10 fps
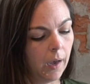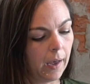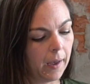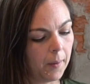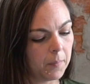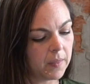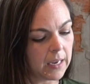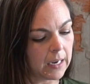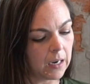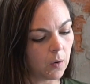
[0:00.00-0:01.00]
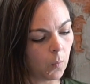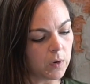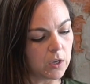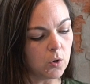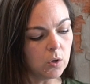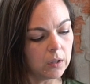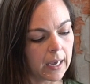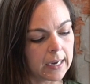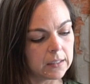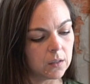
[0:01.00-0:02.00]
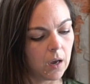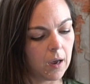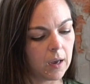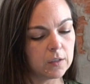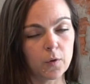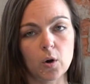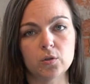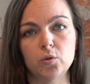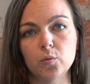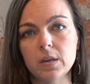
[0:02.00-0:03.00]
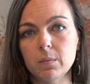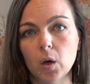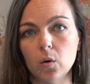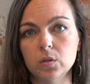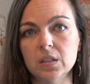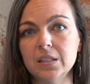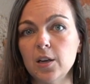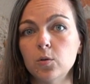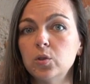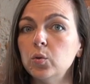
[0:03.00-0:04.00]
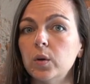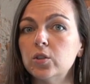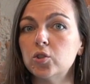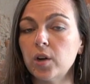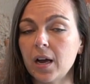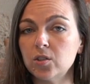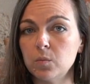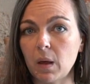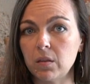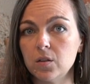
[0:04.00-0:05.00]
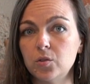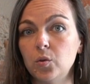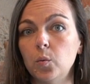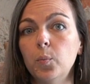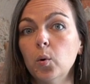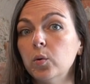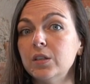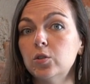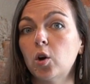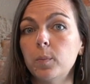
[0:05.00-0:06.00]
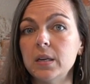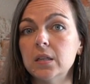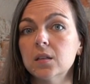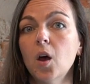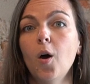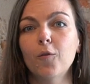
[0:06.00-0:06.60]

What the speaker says: Then we utilize, as far as DREEM goes, a CO2 extraction method to pull these terpenes